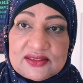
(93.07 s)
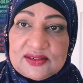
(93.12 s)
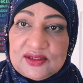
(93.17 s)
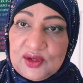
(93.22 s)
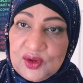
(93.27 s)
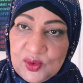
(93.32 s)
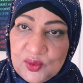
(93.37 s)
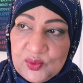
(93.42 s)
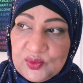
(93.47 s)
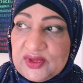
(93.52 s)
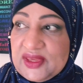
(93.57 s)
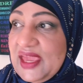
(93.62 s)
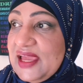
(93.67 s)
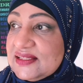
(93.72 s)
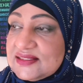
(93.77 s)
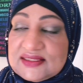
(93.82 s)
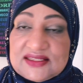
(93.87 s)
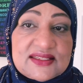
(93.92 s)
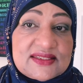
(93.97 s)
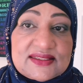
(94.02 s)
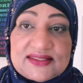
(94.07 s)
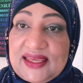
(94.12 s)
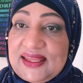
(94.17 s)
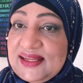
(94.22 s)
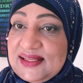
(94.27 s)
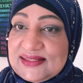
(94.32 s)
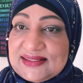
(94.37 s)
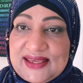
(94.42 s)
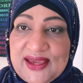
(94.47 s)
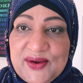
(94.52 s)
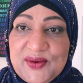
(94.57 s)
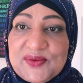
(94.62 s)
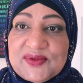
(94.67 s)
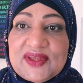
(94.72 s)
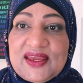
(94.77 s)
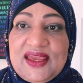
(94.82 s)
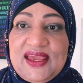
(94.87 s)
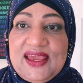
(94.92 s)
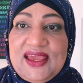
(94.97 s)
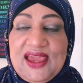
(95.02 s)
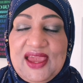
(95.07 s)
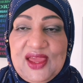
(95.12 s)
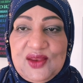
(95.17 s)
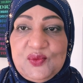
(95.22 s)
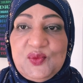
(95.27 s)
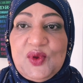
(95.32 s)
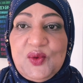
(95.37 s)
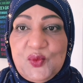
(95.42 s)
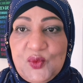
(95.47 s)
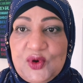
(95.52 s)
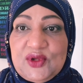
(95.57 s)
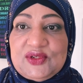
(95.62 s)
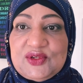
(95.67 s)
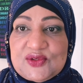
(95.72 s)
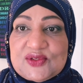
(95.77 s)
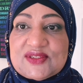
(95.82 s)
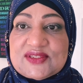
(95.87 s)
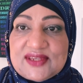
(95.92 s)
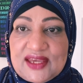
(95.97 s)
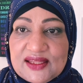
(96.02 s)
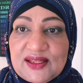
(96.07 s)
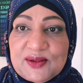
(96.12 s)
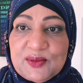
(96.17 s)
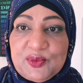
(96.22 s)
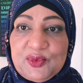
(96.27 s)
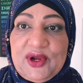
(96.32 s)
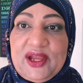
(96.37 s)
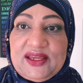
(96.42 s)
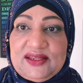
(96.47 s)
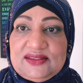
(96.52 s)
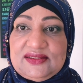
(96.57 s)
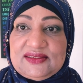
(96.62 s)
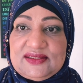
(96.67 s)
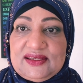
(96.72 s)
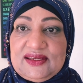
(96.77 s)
No, yes, the sun is out and we want to celebrate.